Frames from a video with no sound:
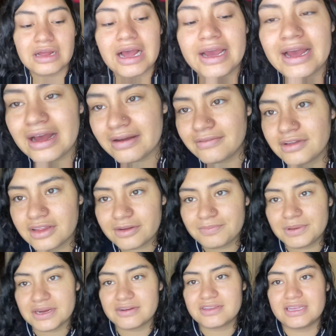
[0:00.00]
I have other
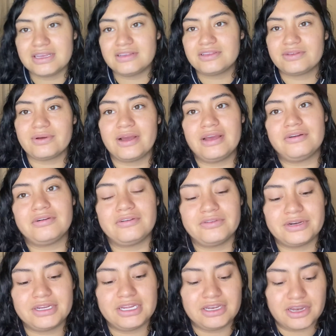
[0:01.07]
piercings, so I
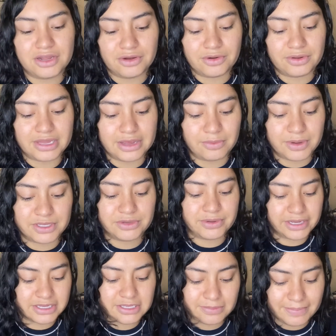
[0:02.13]
already know like what to
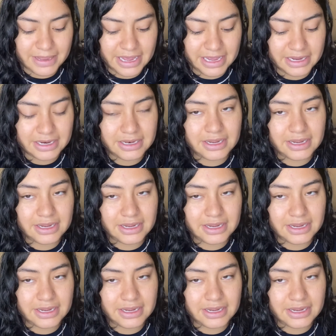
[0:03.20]
expect,